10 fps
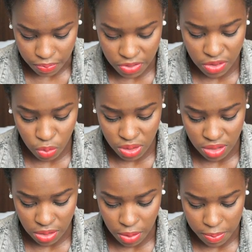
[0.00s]
this is what the
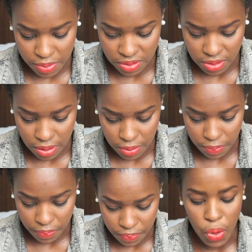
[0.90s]
therapist said.
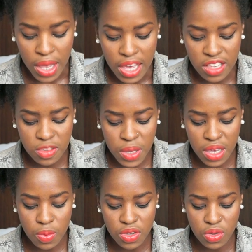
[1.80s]
In
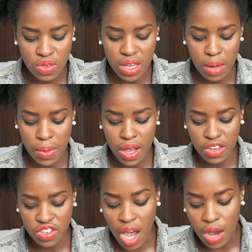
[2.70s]
speaking with Susan about her
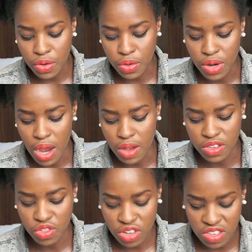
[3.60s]
childhood, I was
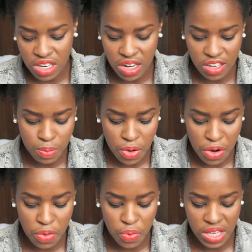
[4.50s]
interested in
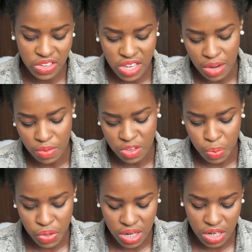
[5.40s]
exploring ways she had
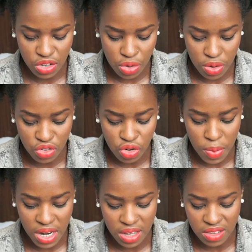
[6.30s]
responded during
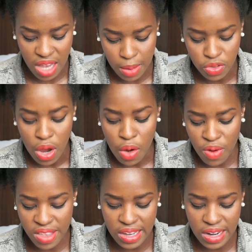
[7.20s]
traumatic times
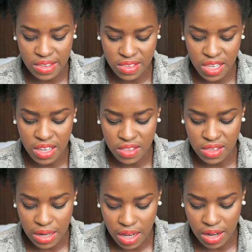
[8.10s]
rather than seeking
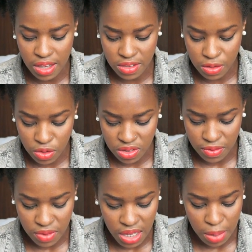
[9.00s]
to learn
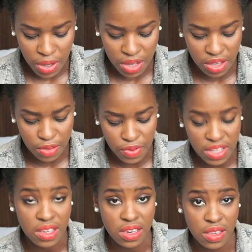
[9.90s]
exclusively about the
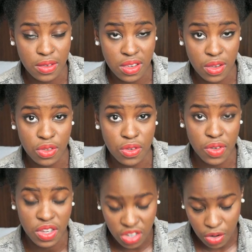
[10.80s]
effects and details
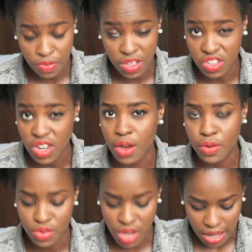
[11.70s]
of the
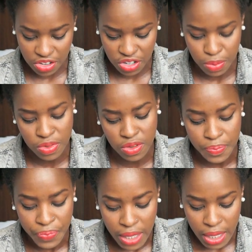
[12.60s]
childhood
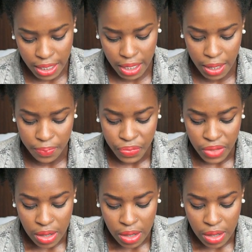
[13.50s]
hardships. Okay,